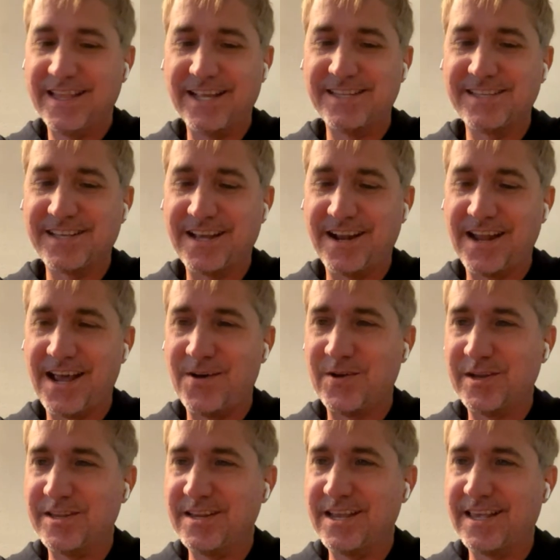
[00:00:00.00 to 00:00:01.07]
that's kind of how
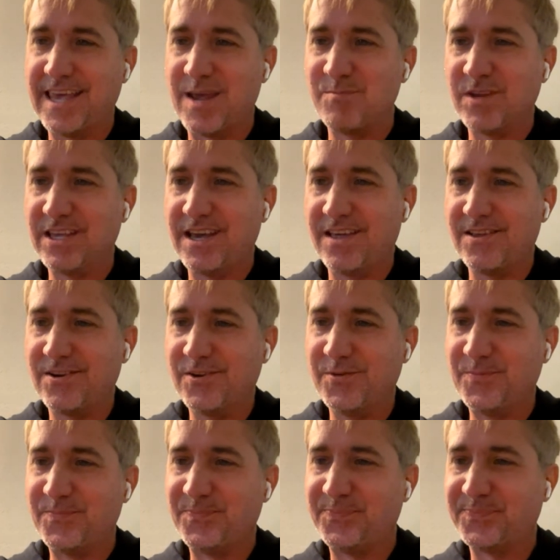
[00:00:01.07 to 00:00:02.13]
it, it came together.